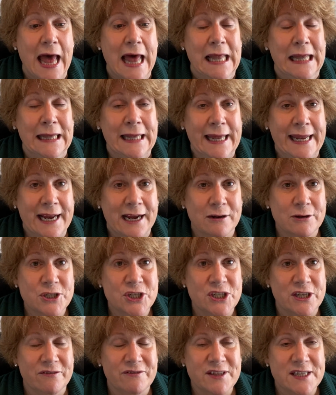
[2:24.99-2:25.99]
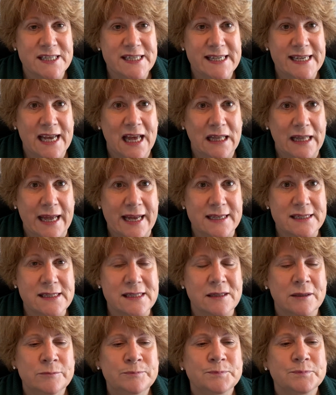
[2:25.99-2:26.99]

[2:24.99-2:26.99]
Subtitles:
layout shift, the CLS.